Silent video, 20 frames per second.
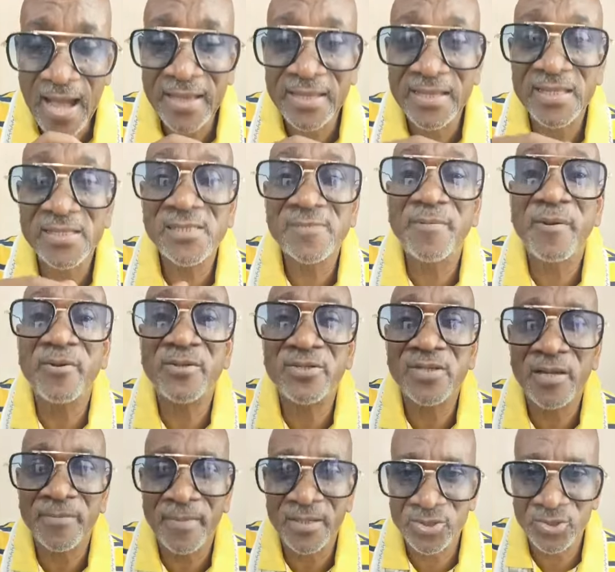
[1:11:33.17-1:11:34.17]
and the
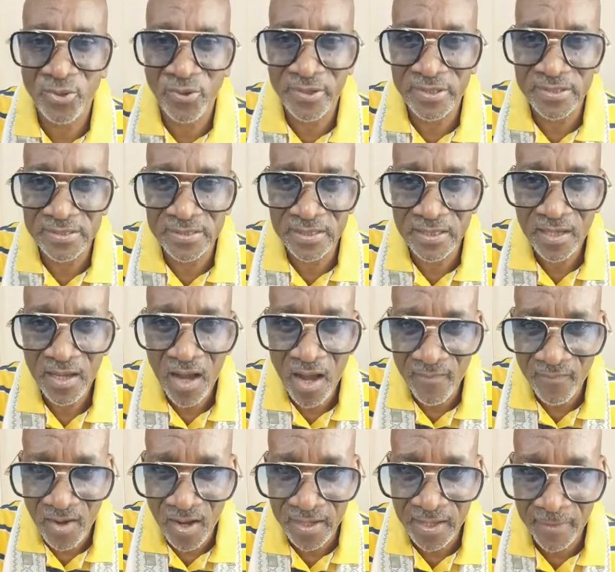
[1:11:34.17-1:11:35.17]
spiritual maturity
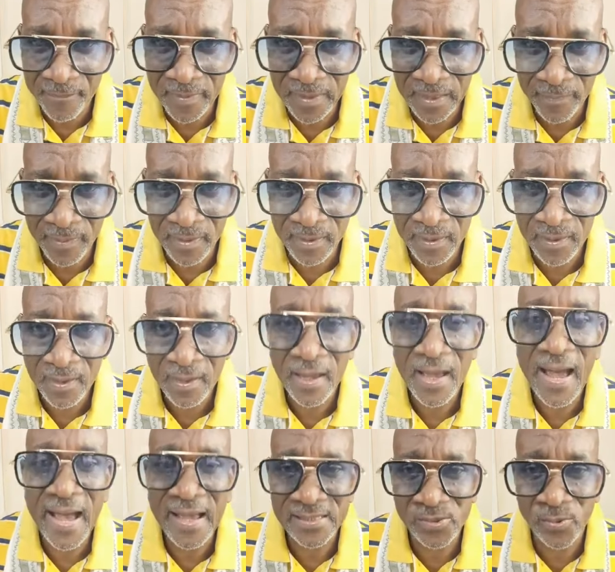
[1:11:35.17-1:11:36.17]
of other people
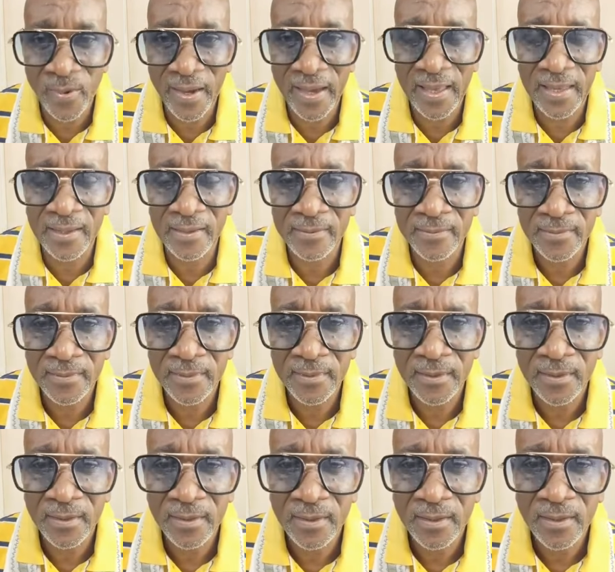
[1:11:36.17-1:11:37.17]
as well.
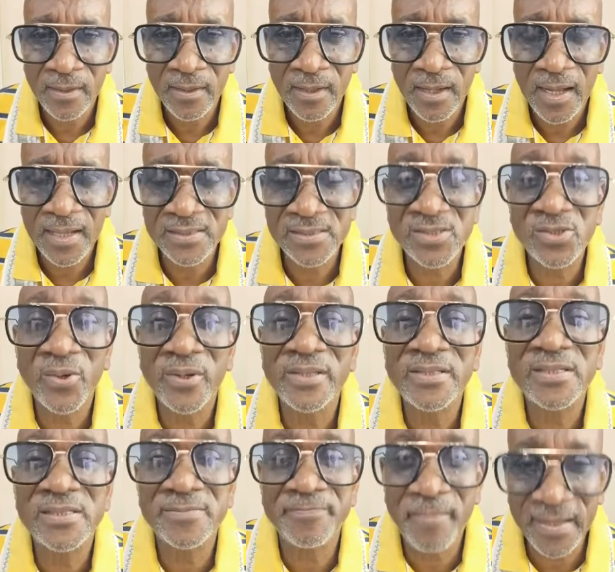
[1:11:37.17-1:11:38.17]
And so
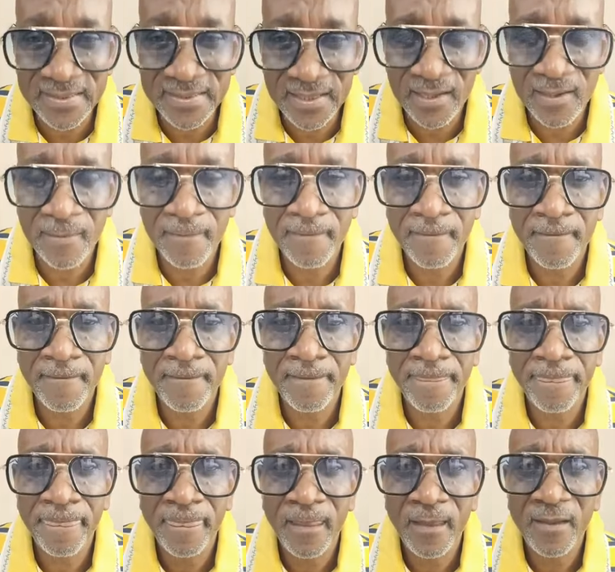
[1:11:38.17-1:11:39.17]
it is better
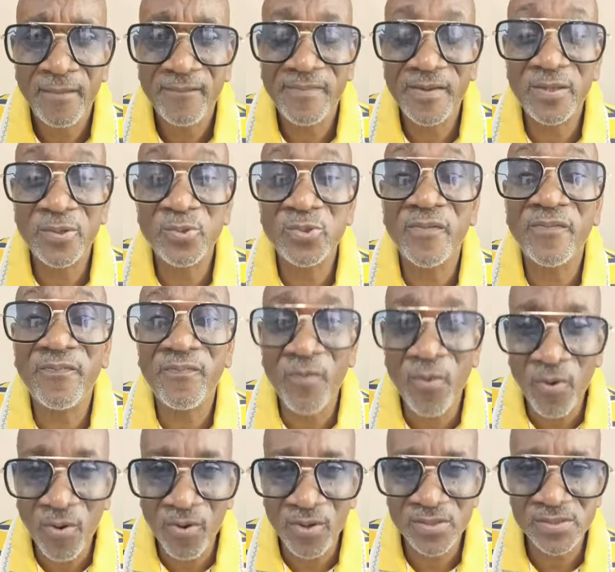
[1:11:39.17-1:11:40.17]
for you to
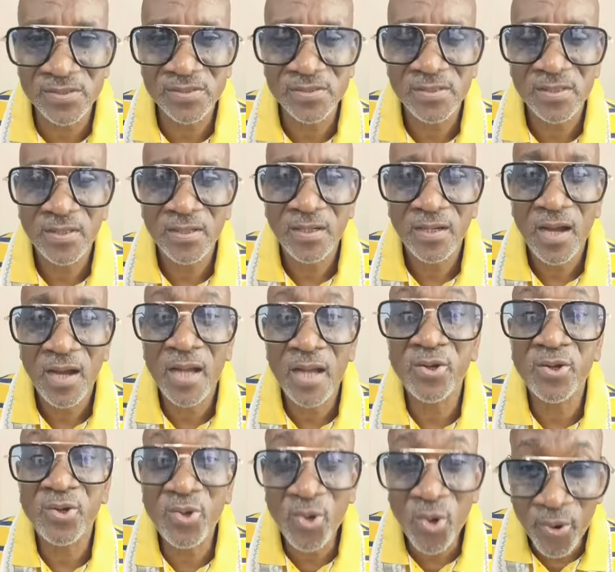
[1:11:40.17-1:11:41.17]
focus
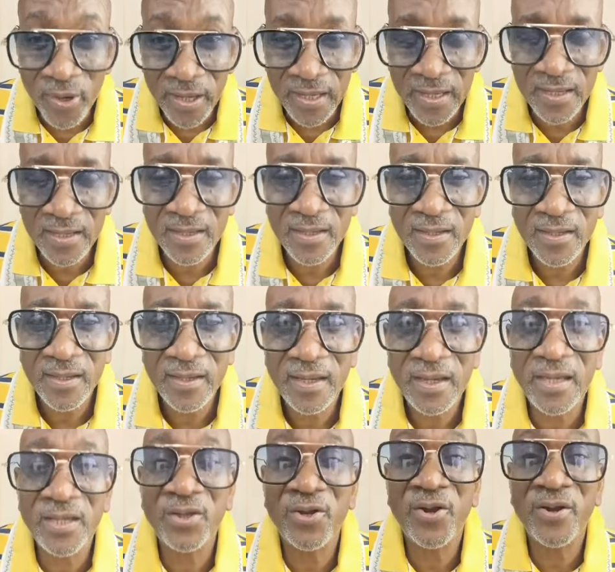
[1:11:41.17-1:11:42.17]
on growing
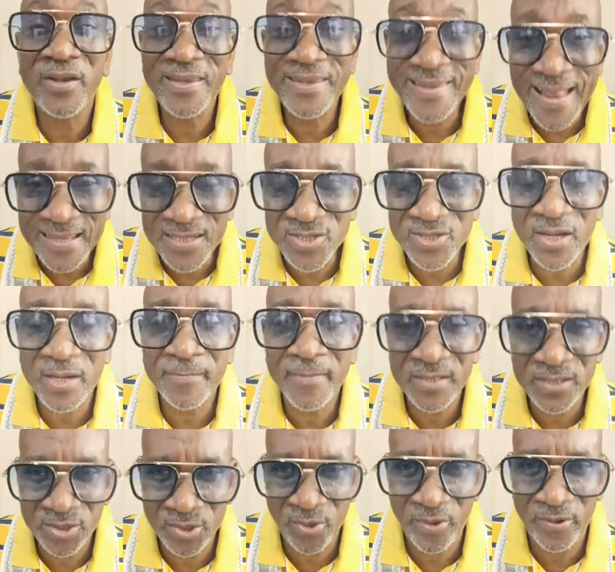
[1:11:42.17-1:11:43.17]
in your natural
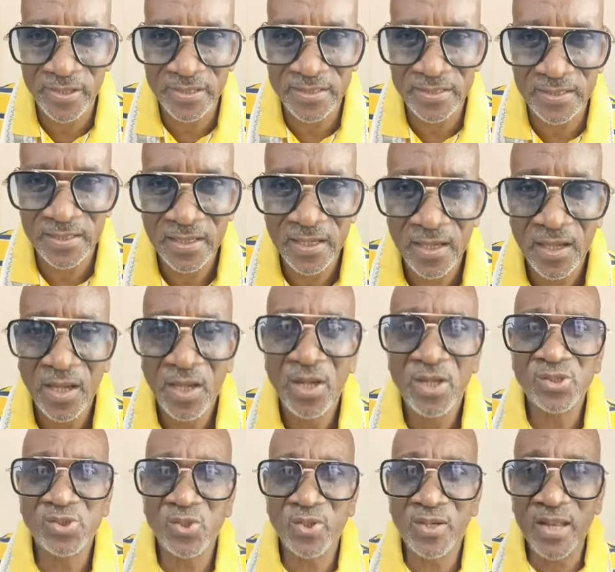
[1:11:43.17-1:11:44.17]
maturity
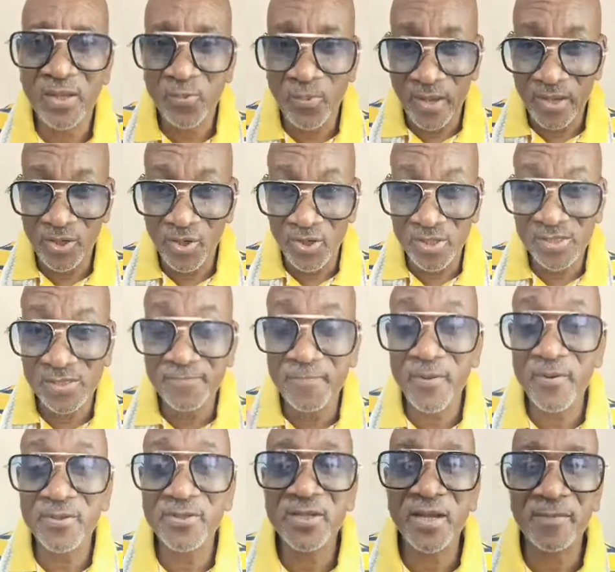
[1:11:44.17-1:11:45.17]
so that when your
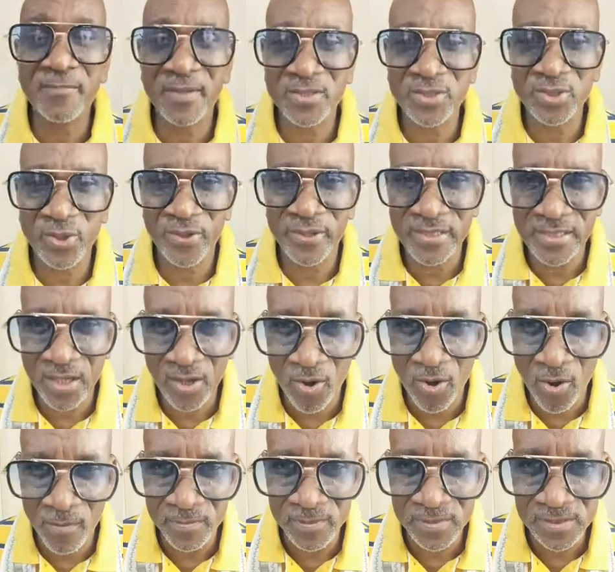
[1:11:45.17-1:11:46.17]
spiritual maturity
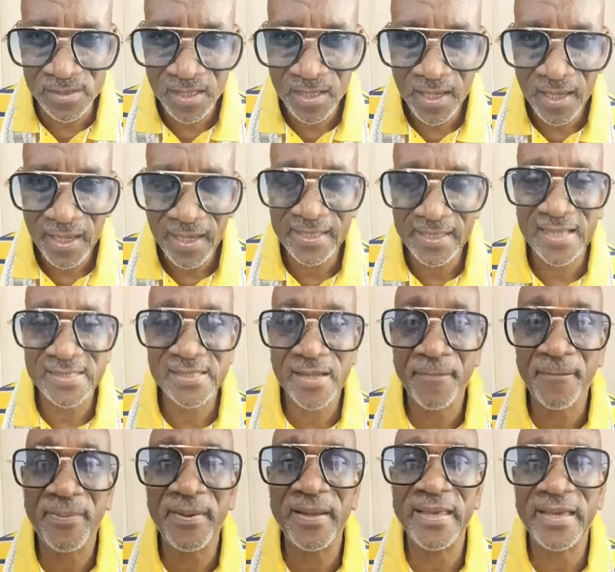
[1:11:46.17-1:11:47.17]
comes, it has a
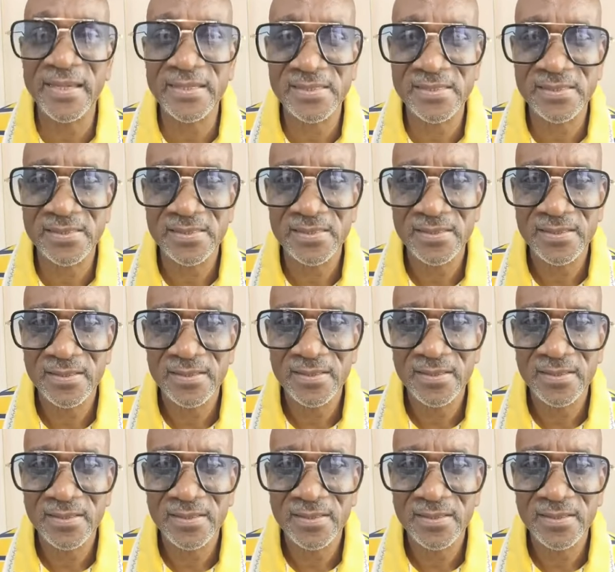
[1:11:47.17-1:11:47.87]
place